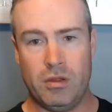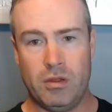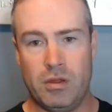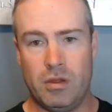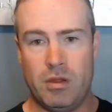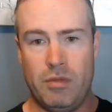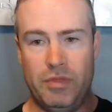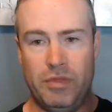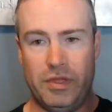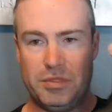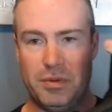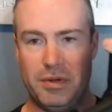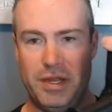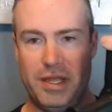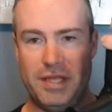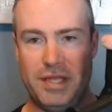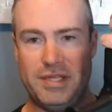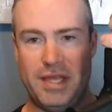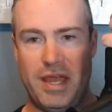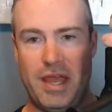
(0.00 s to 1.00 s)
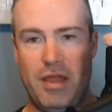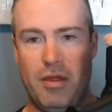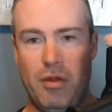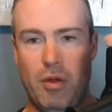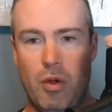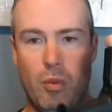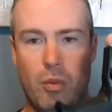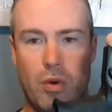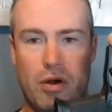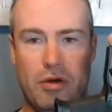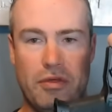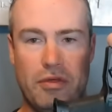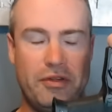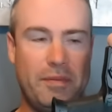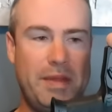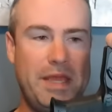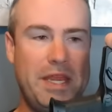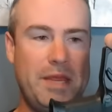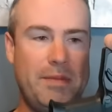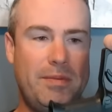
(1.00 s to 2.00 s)
This one is a Walther
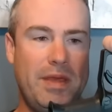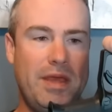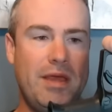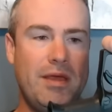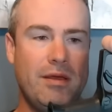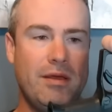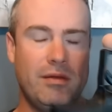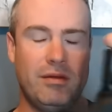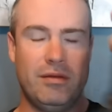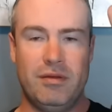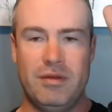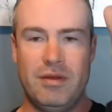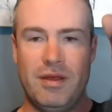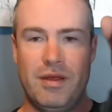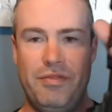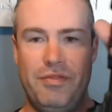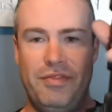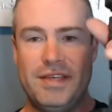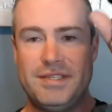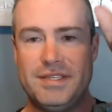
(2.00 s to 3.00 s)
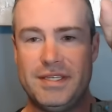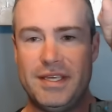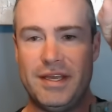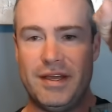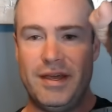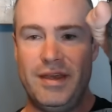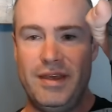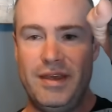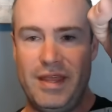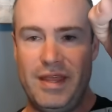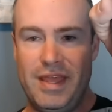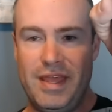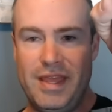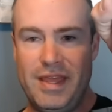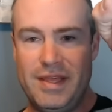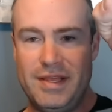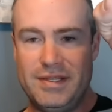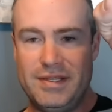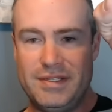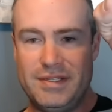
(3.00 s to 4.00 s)
PDP. This gun
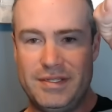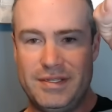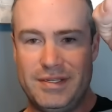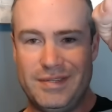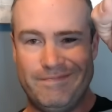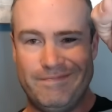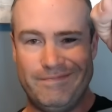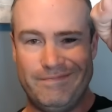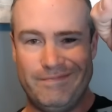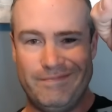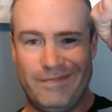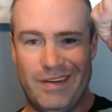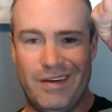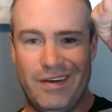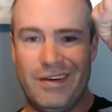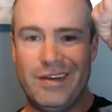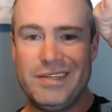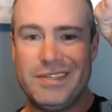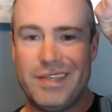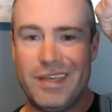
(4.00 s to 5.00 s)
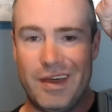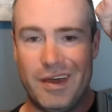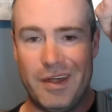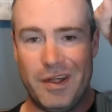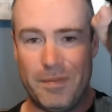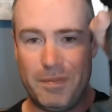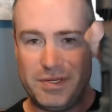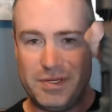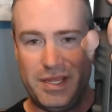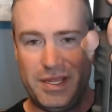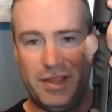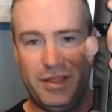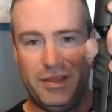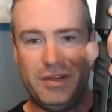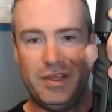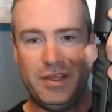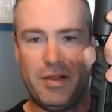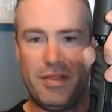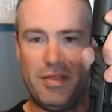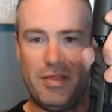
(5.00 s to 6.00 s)
is honestly 100% good to
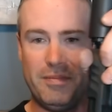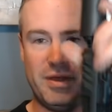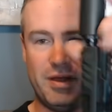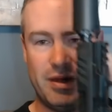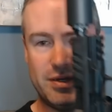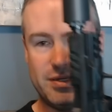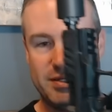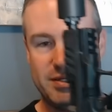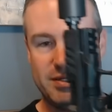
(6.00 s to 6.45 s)
go out of the box.